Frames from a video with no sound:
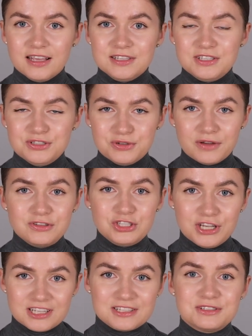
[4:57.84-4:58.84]
Did you have a
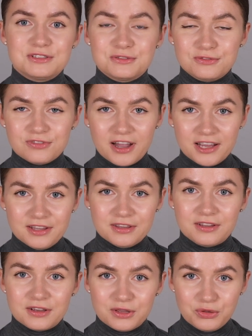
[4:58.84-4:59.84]
chance to find
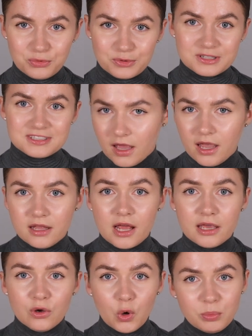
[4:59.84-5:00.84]
yours. And I
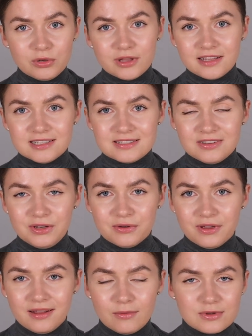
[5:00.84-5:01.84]
hope you liked this video
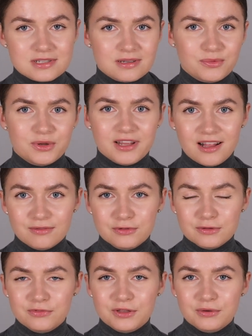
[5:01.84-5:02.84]
and it was somewhat helpful
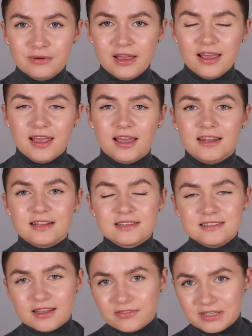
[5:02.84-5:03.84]
for you, and I'll
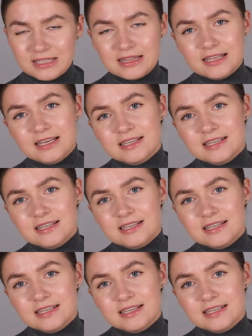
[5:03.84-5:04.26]
definitely